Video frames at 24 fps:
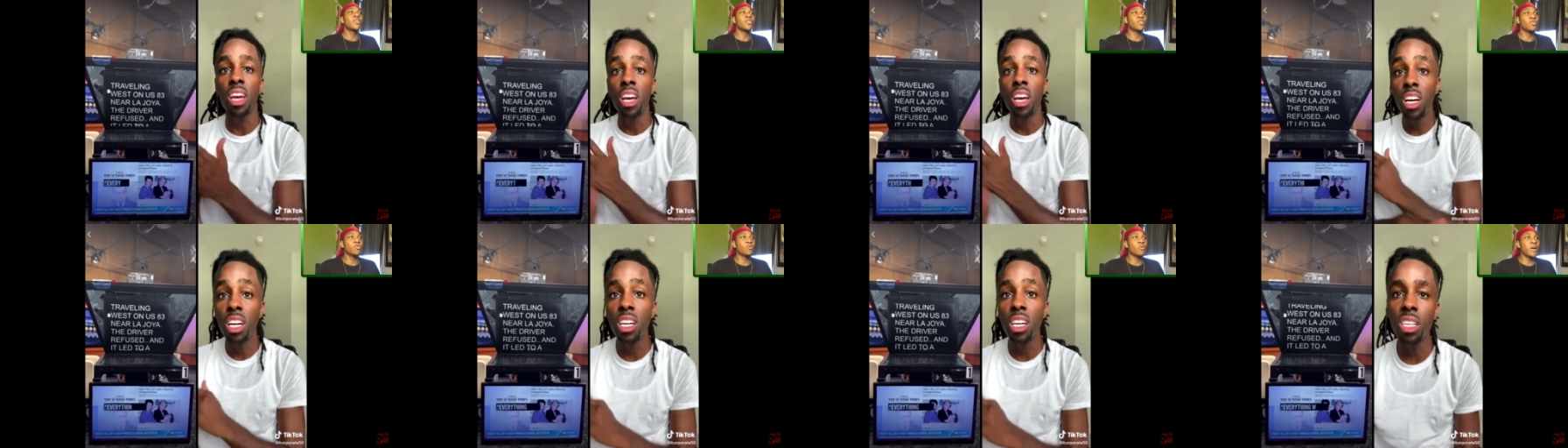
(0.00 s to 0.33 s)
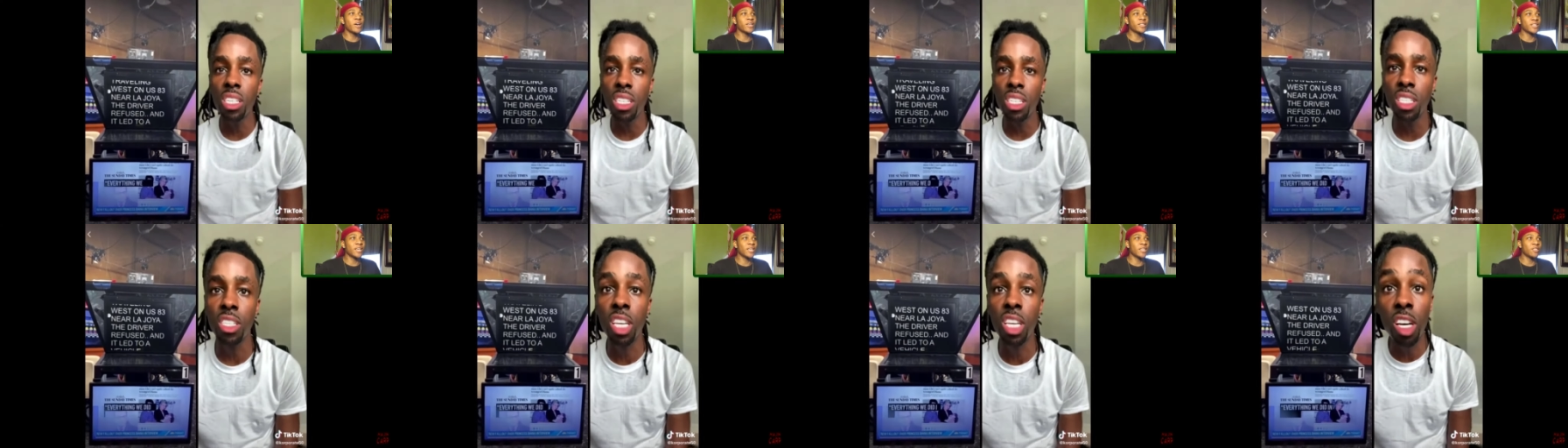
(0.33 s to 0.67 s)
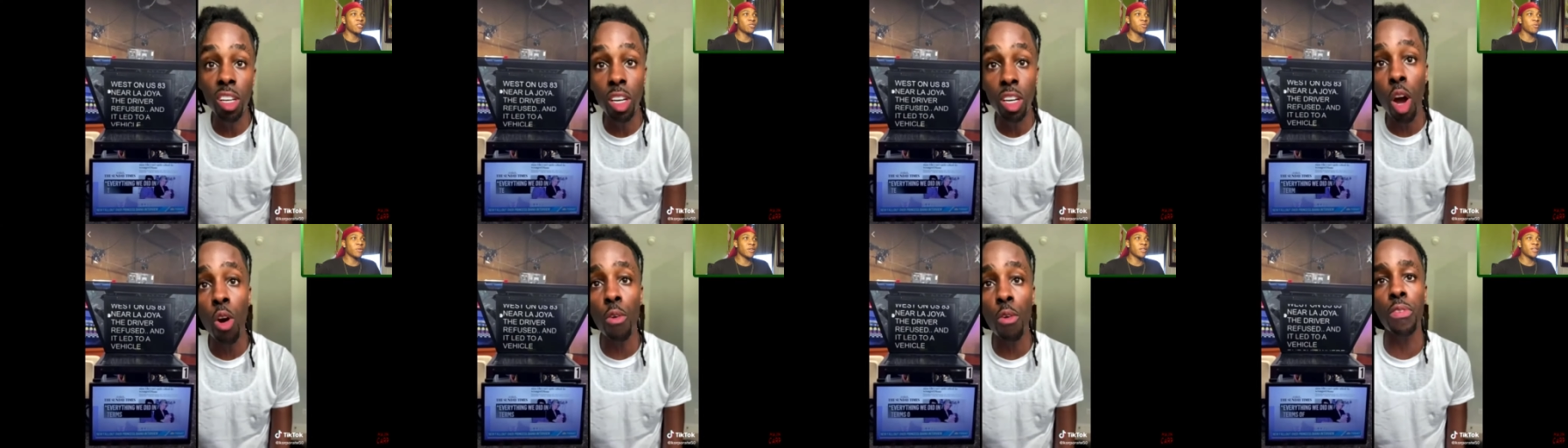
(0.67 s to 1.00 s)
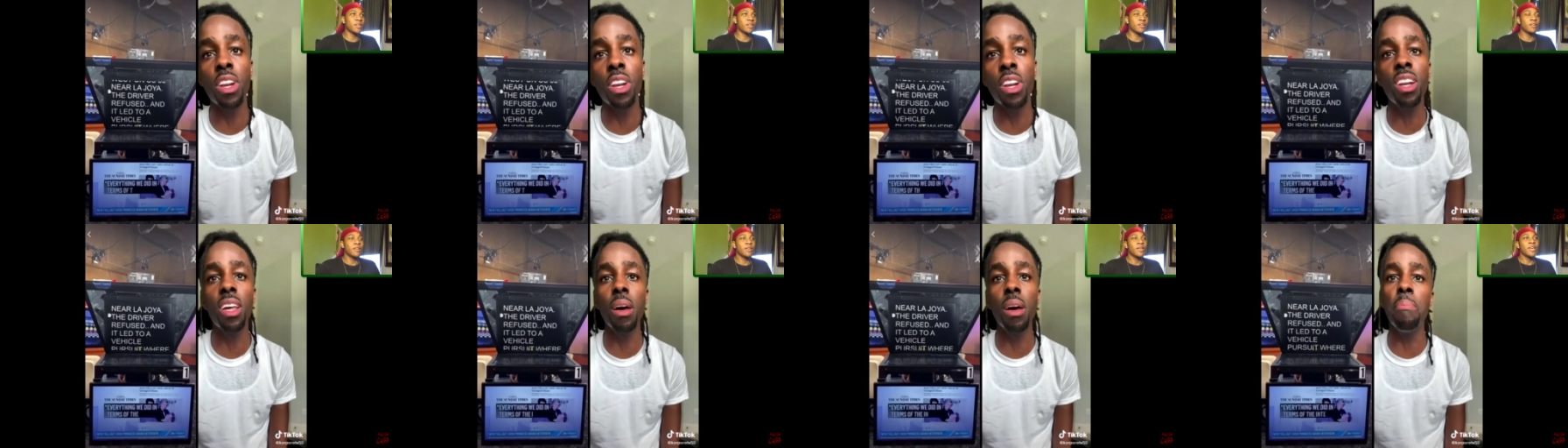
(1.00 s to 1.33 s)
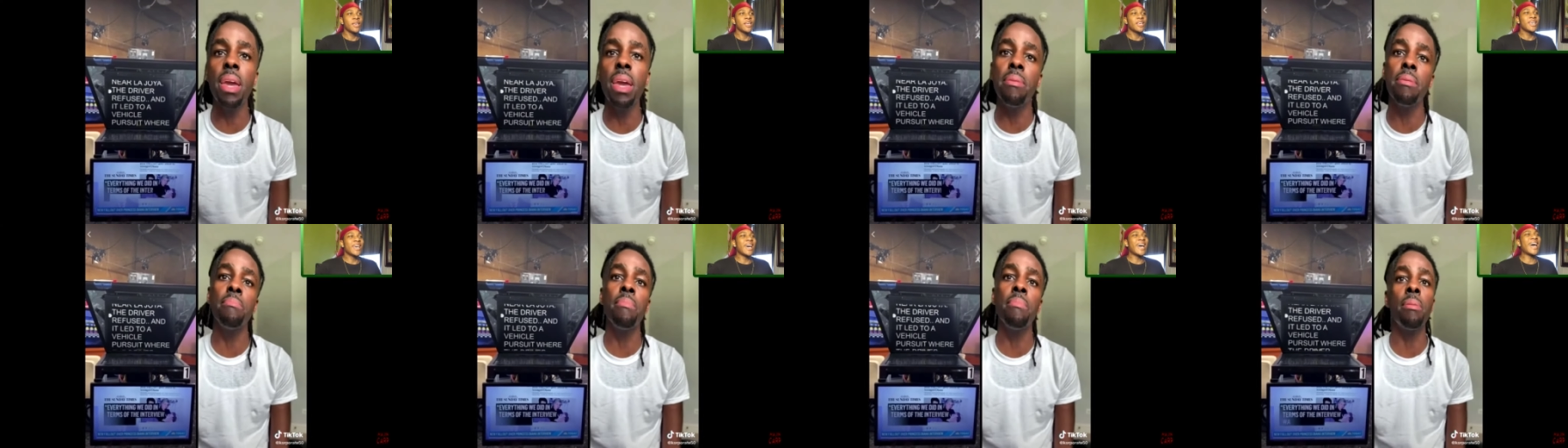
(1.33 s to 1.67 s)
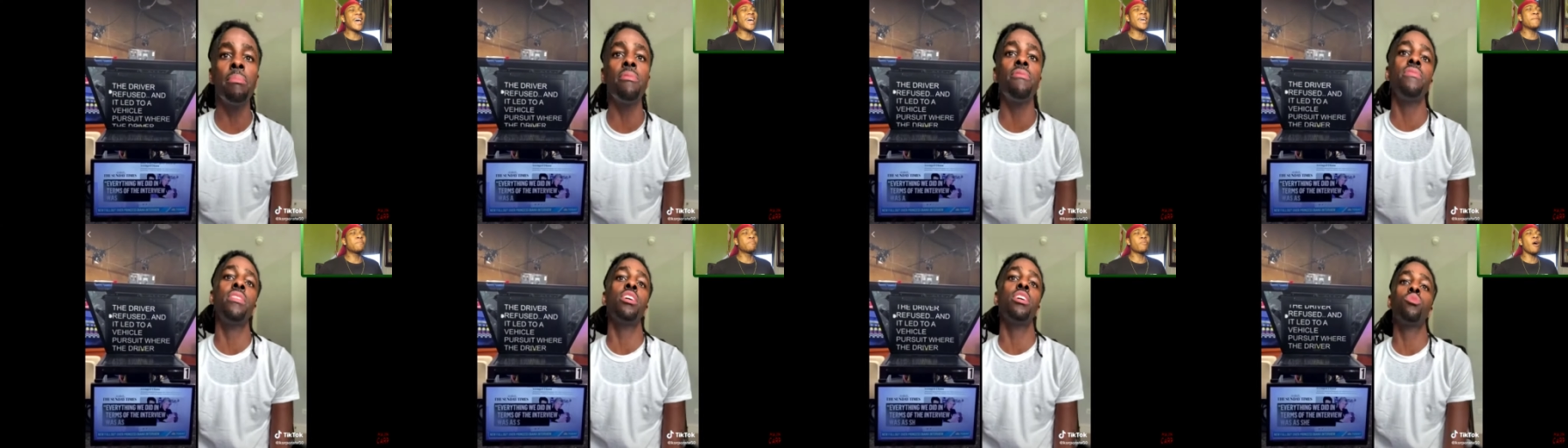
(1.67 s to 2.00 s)
US 83. Hey,
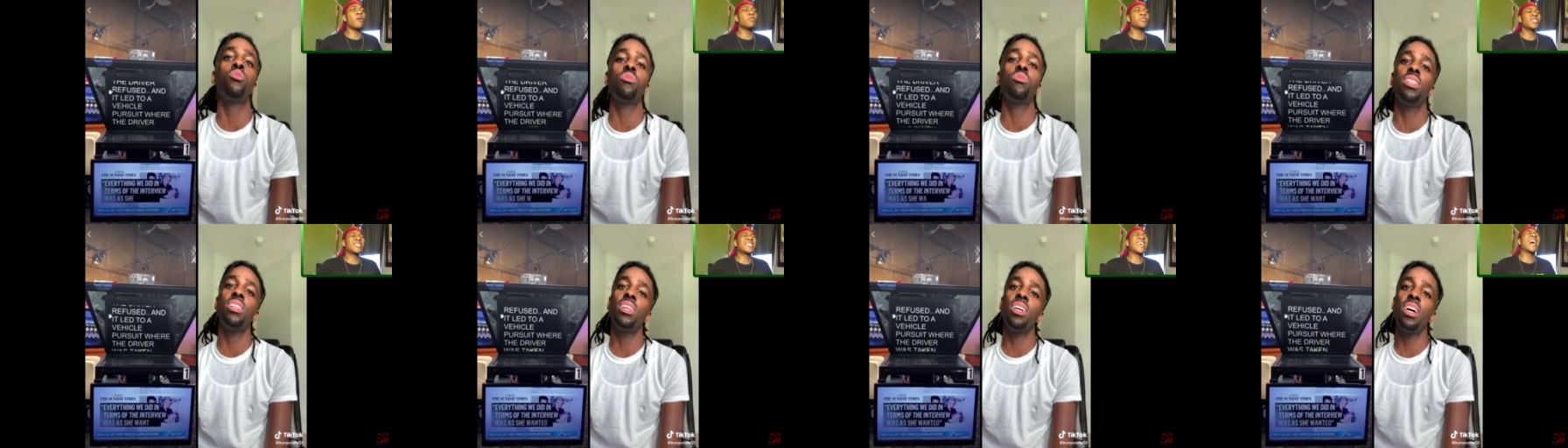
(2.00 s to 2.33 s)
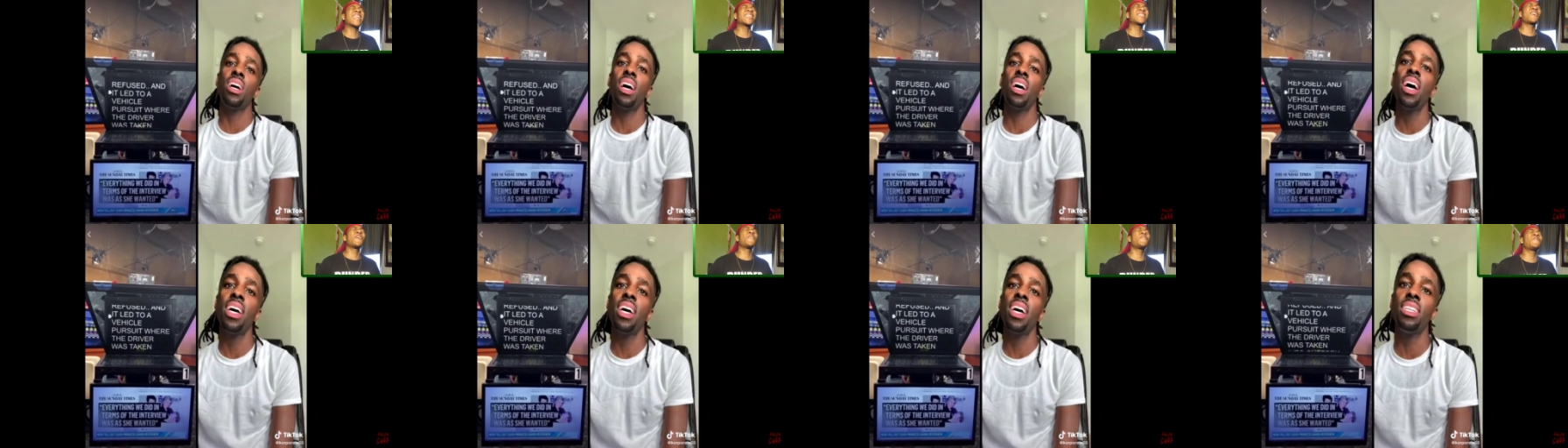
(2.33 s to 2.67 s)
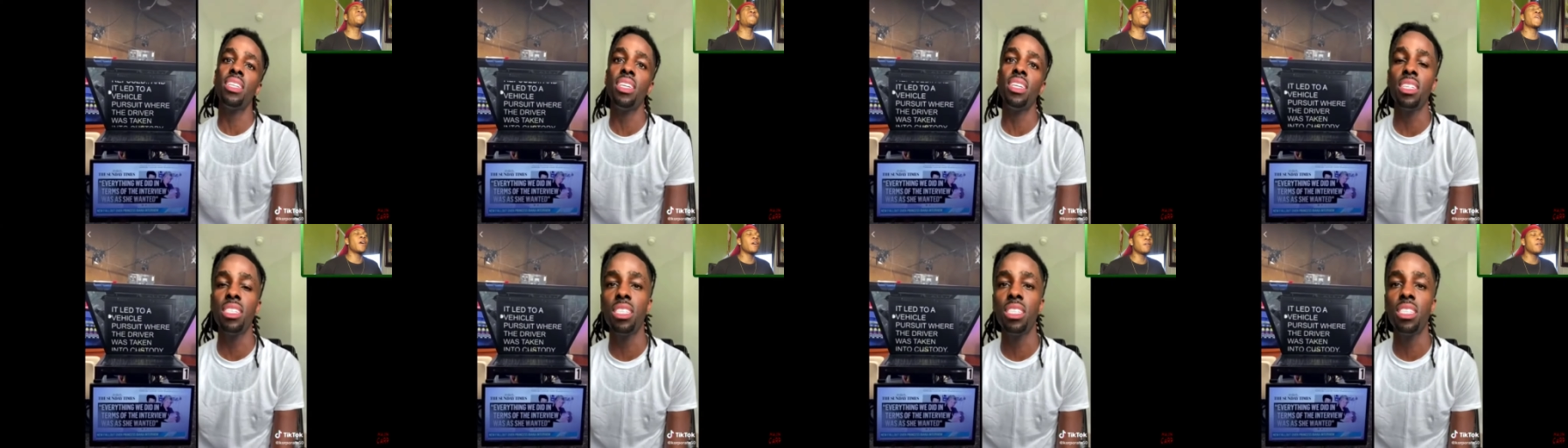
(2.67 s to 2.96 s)
bro, shut the. F-